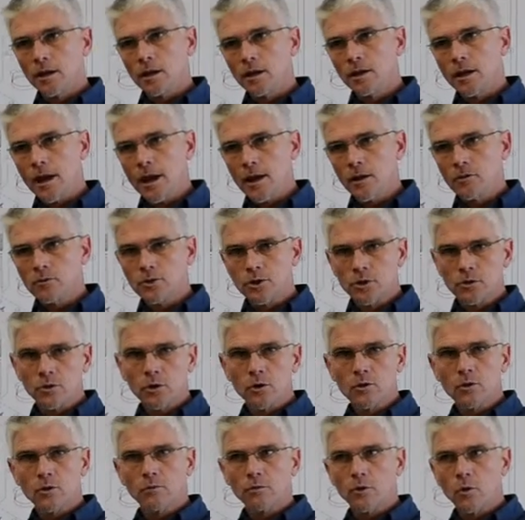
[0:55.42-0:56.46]
the
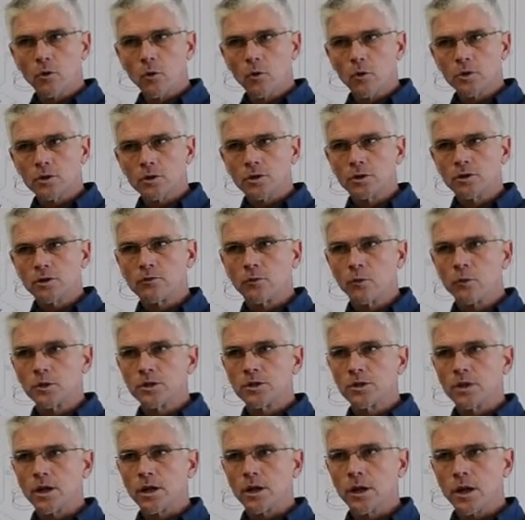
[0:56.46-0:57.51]
downstroke, of course, is
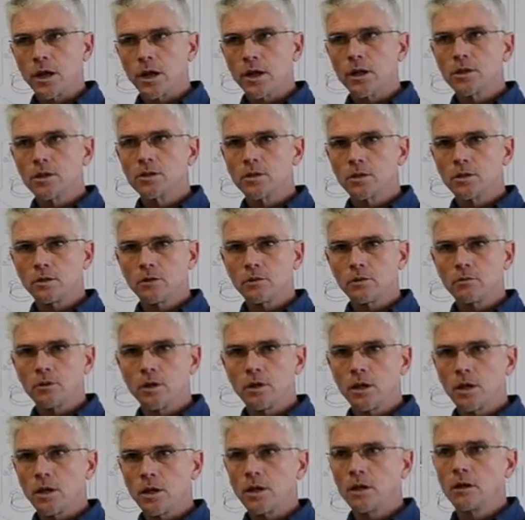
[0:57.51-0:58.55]
forcing it into
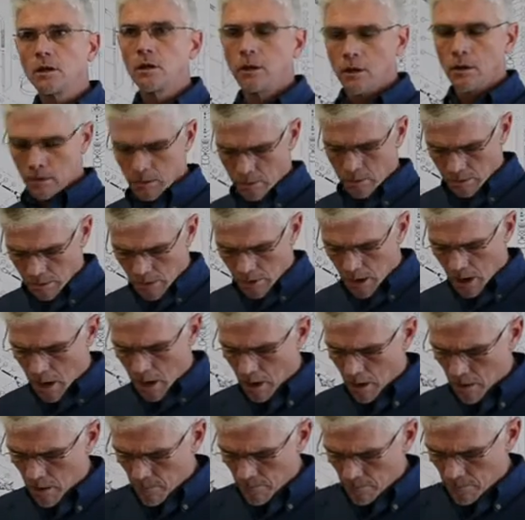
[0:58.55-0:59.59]
the
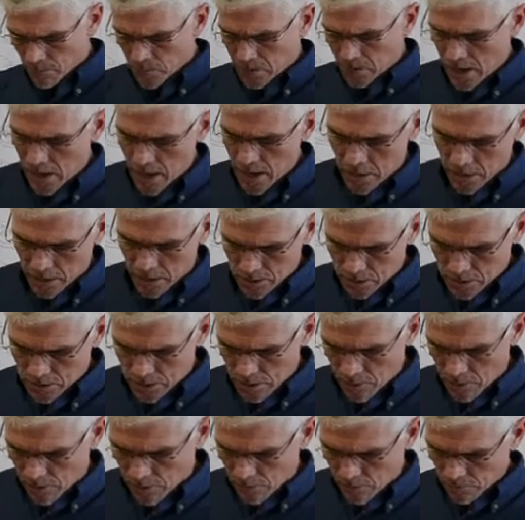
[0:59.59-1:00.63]
tank
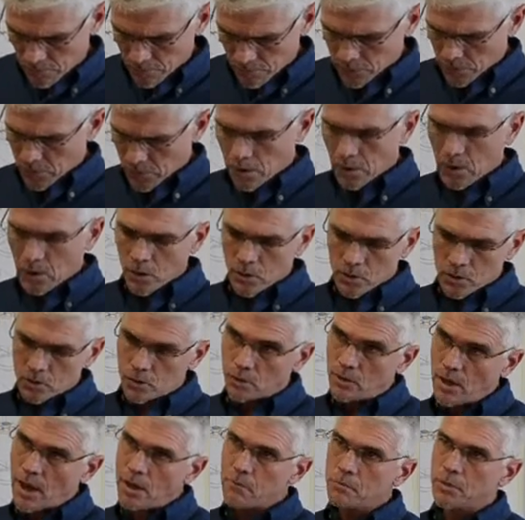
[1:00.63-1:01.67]
itself. So
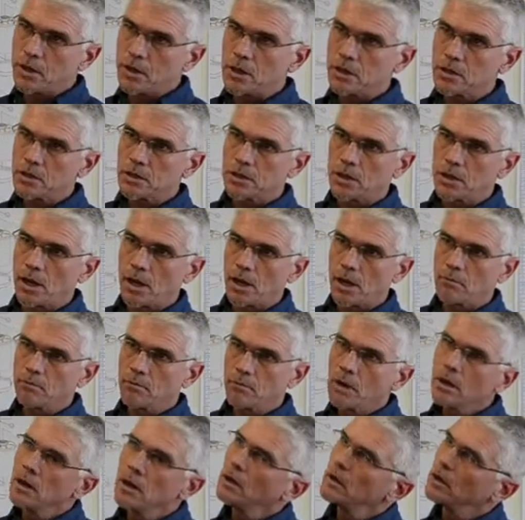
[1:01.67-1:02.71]
that being said,
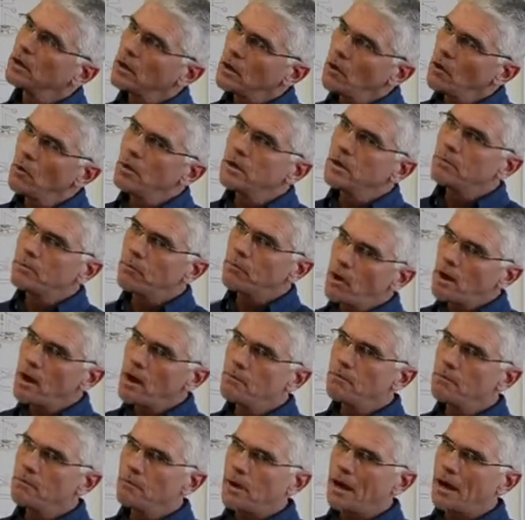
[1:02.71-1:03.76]
the only
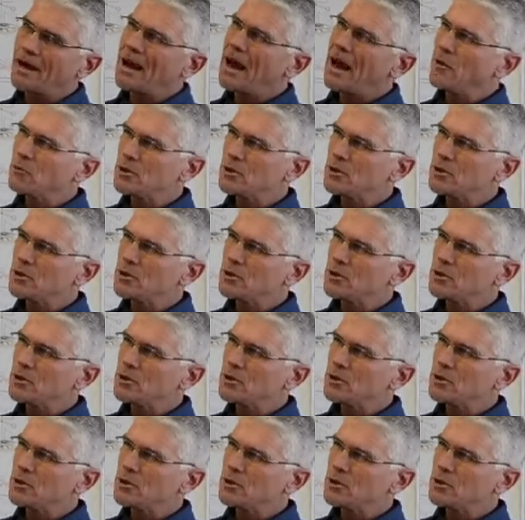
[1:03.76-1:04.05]
I